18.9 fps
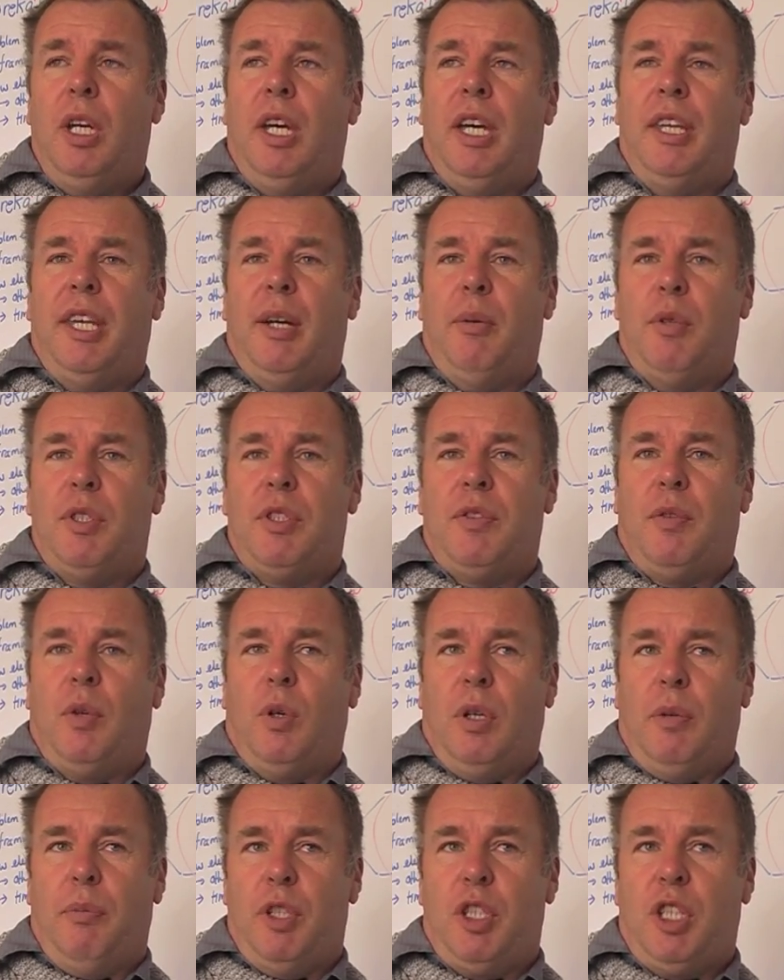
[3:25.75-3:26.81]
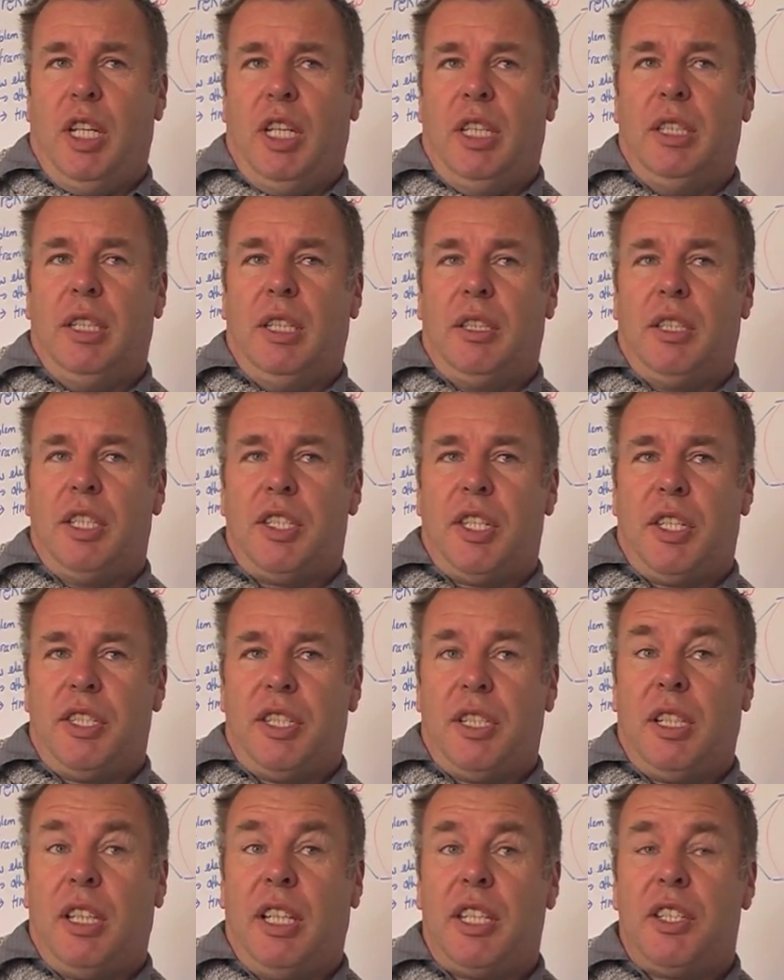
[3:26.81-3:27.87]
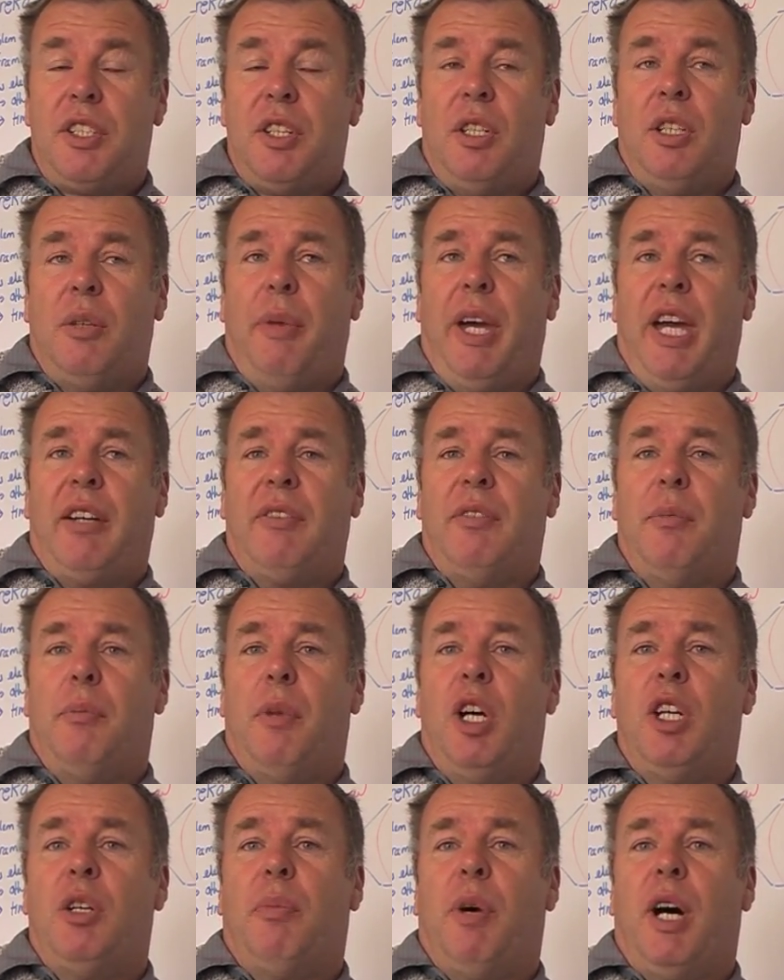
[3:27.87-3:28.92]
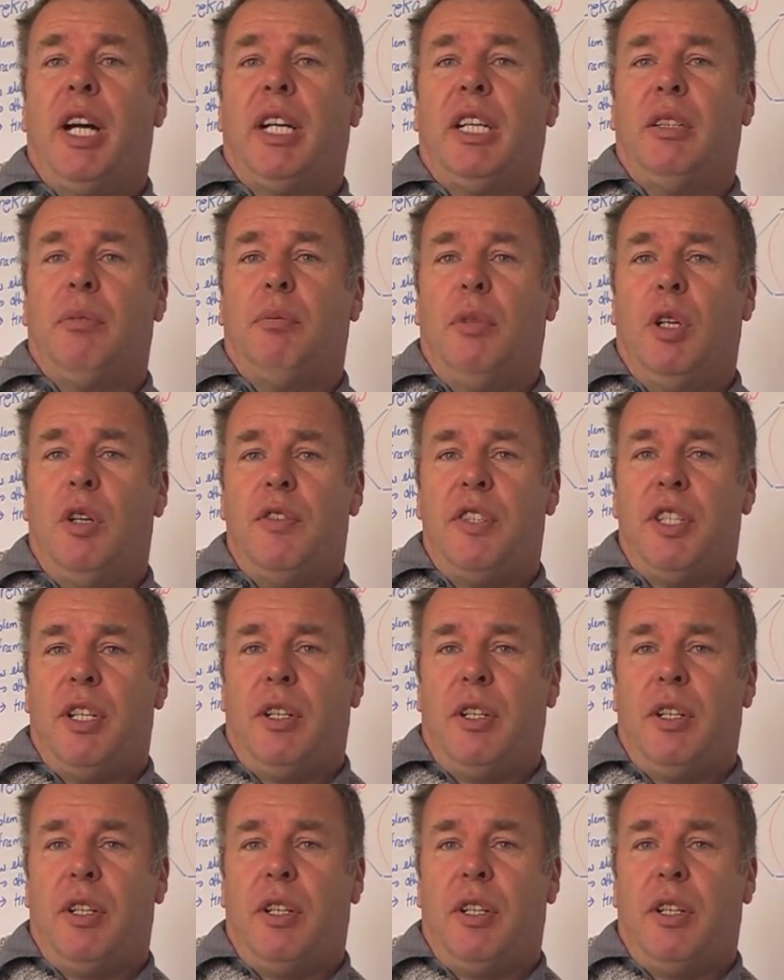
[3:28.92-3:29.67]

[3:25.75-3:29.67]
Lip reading: and that was for a machine that just clicks on the back of a motorbike and moves